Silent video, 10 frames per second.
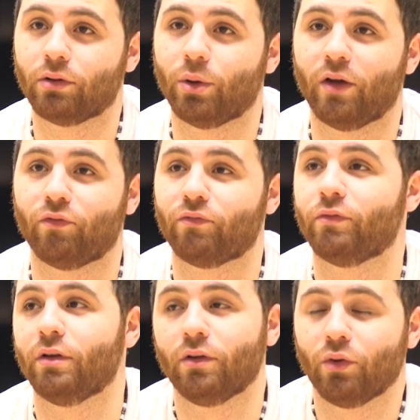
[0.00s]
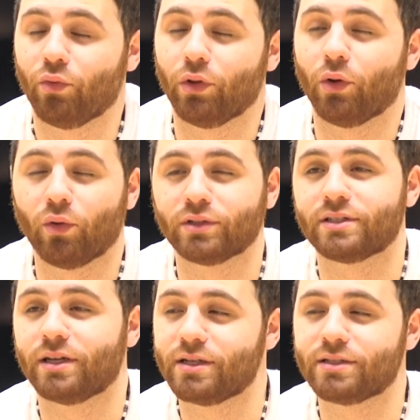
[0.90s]
You have really old
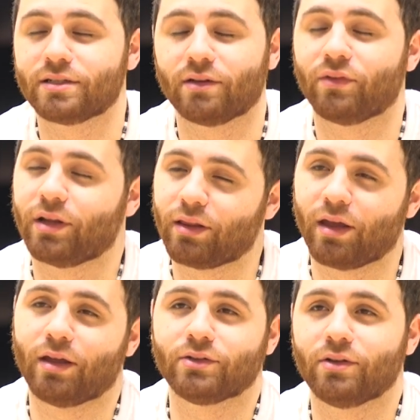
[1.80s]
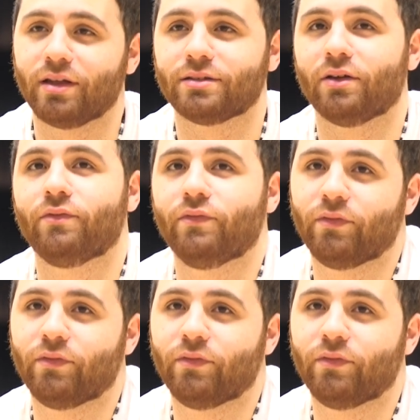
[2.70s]
cities and stuff like that. So that stuff,